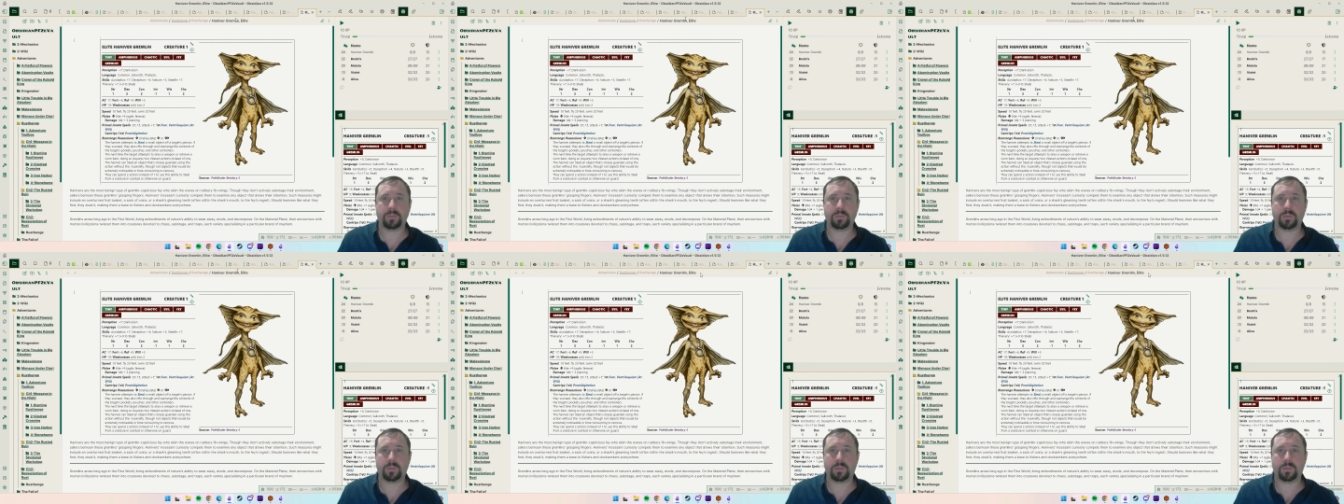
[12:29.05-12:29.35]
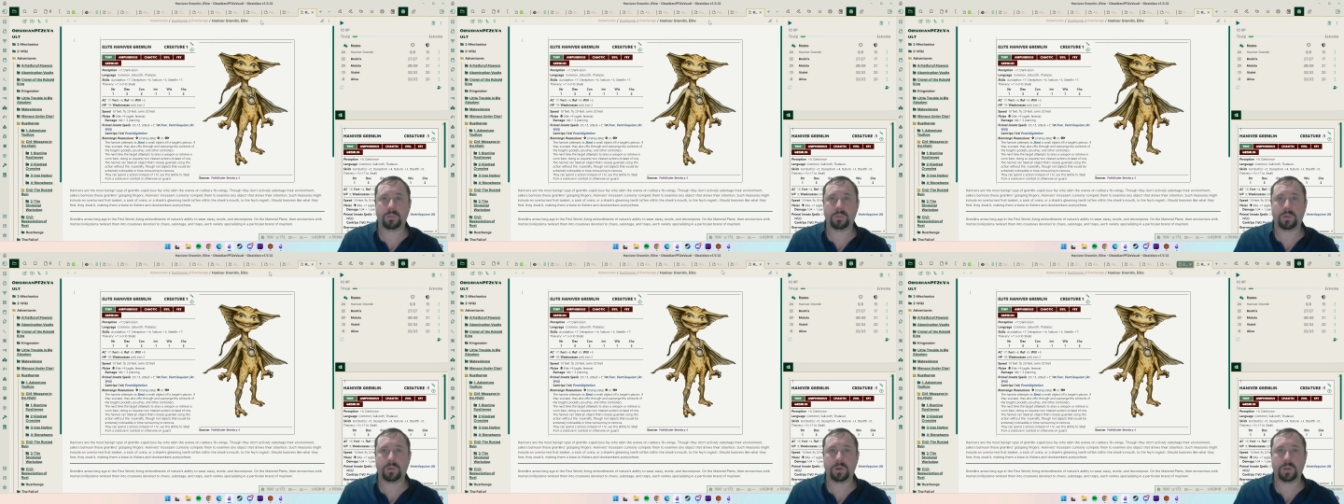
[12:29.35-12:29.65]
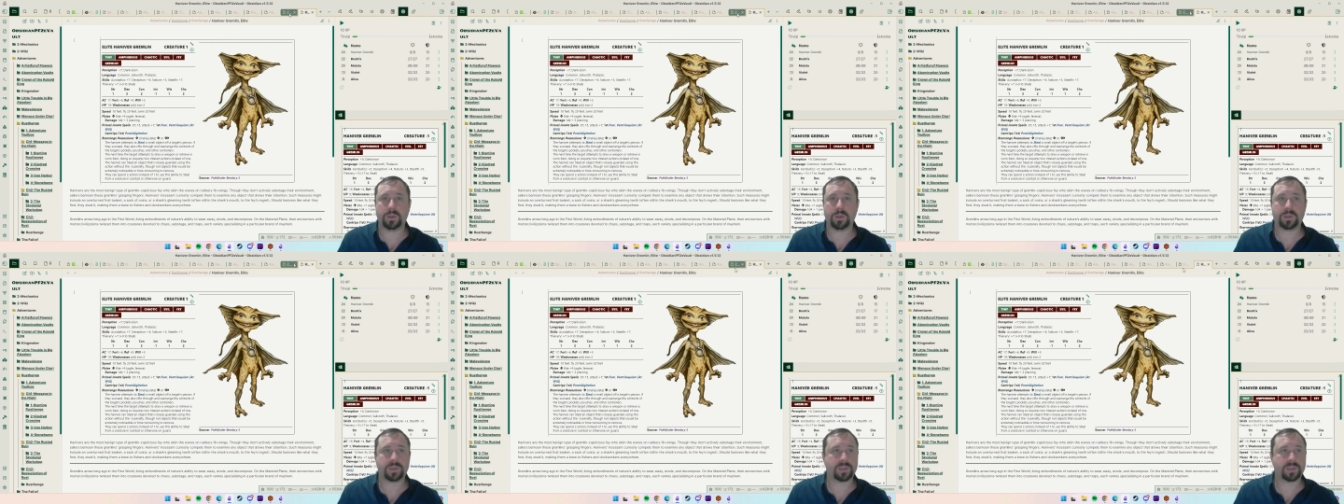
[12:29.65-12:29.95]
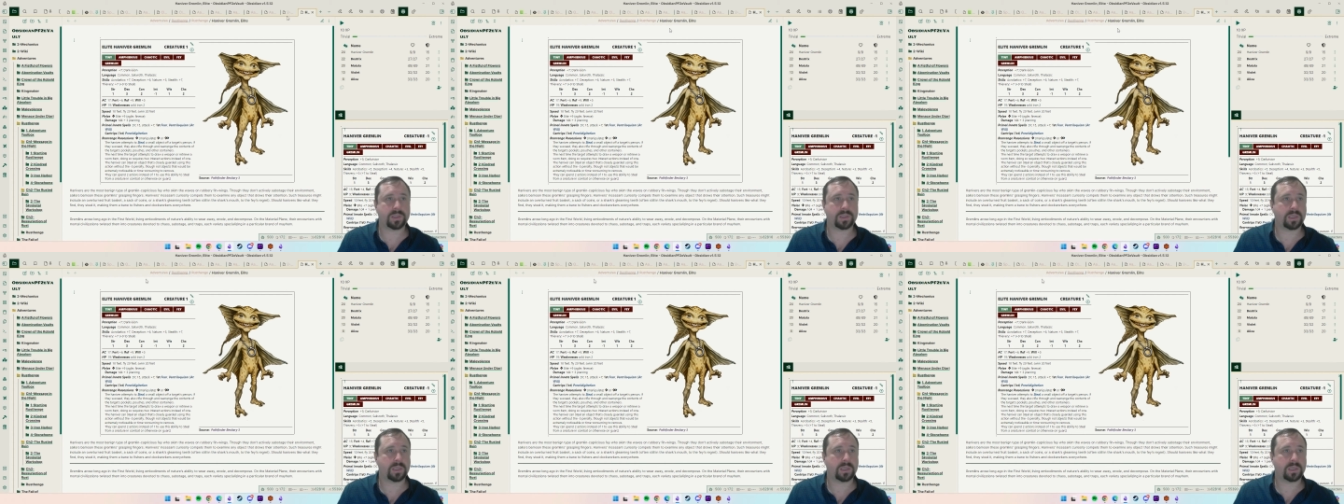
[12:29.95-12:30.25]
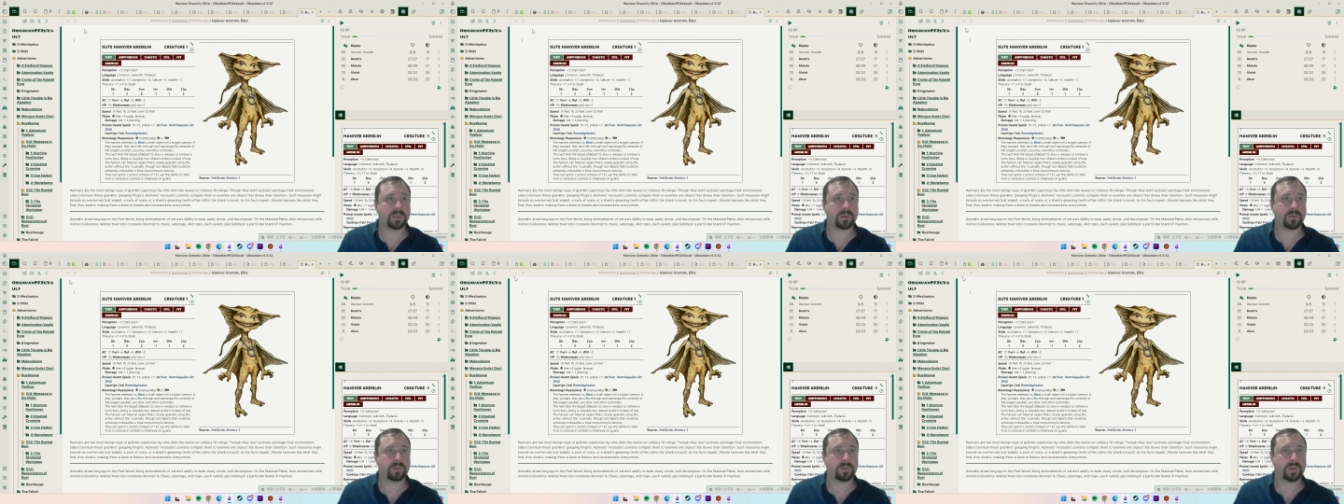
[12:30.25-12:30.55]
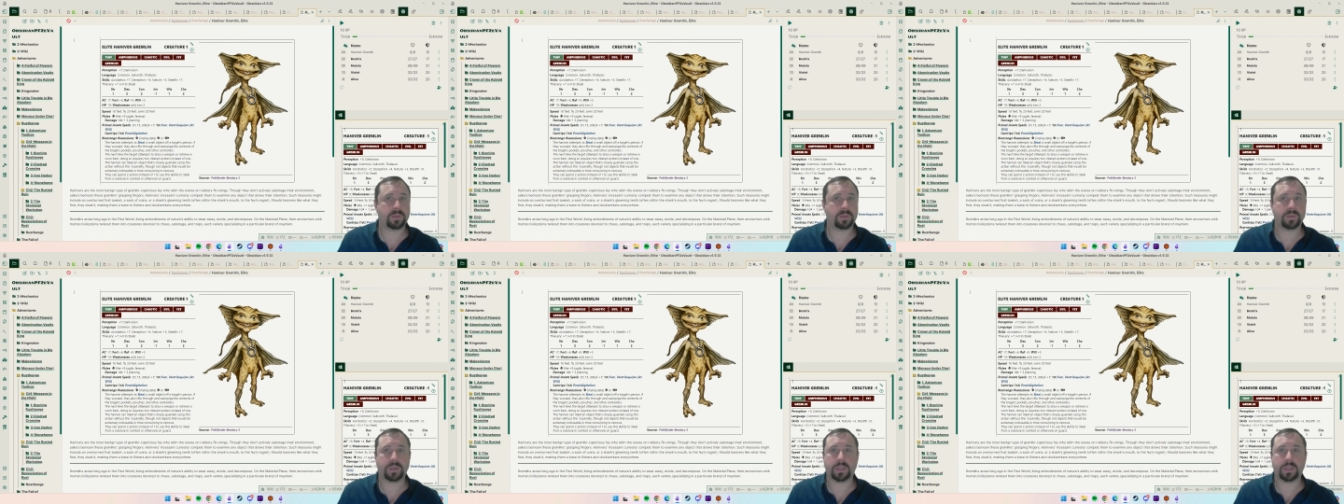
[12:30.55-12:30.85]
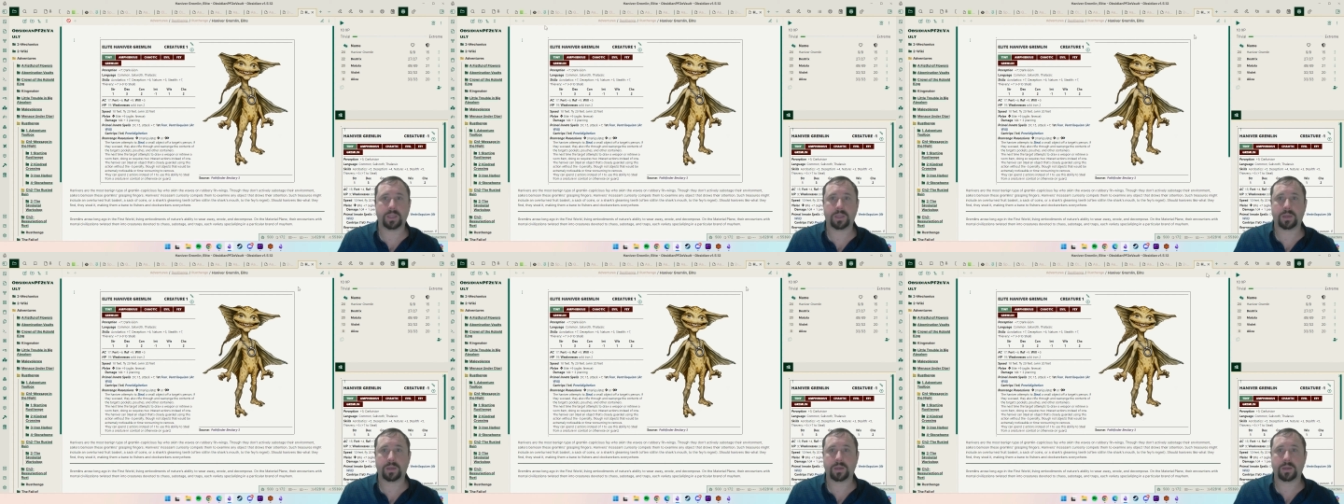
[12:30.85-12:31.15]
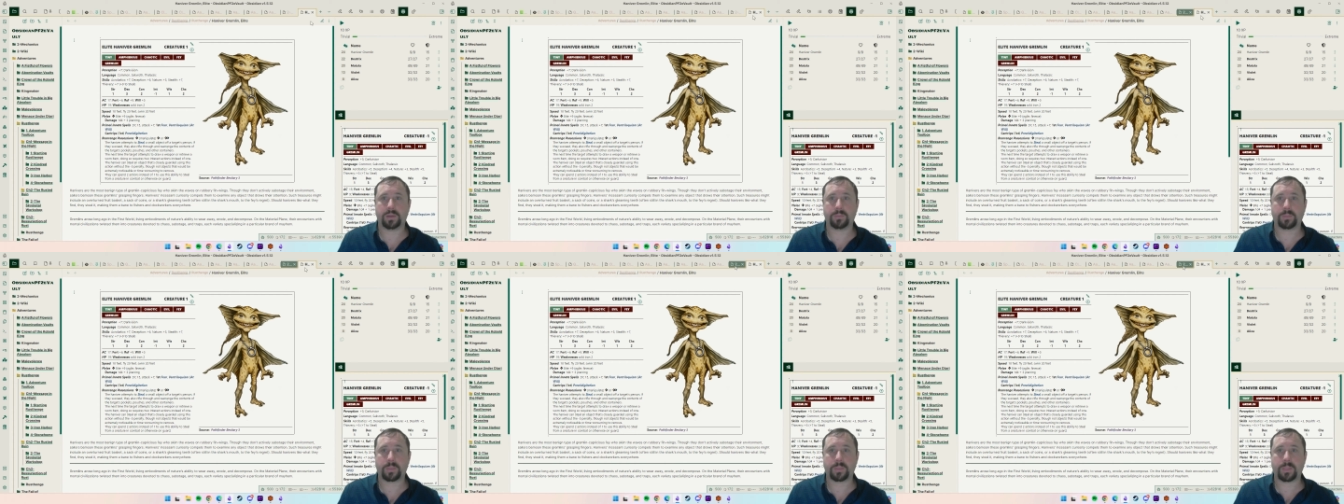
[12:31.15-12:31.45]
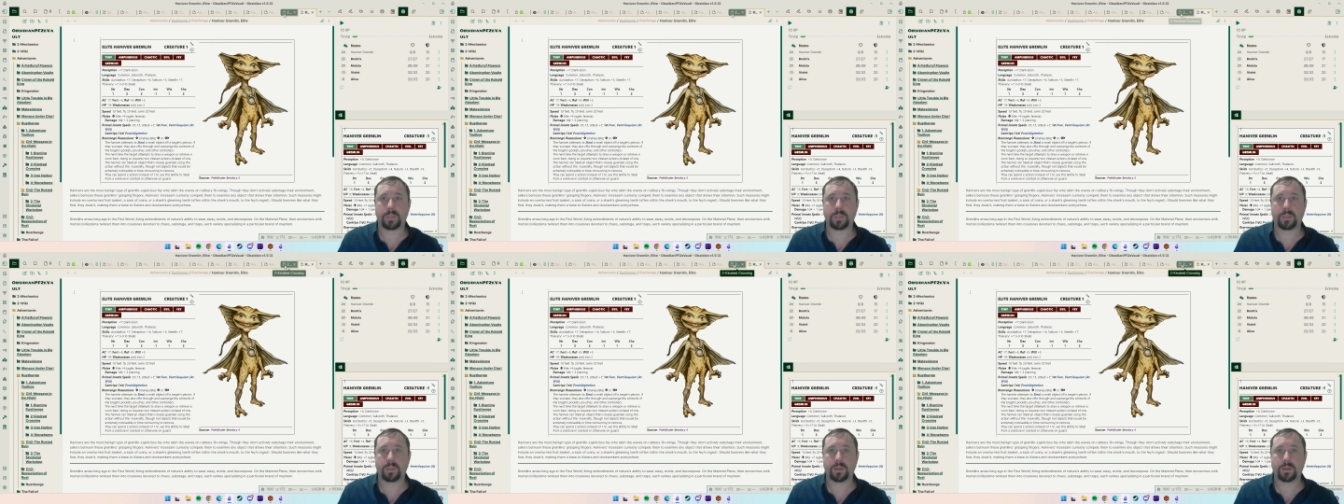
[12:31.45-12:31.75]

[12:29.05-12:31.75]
a monster. Where am I going to go?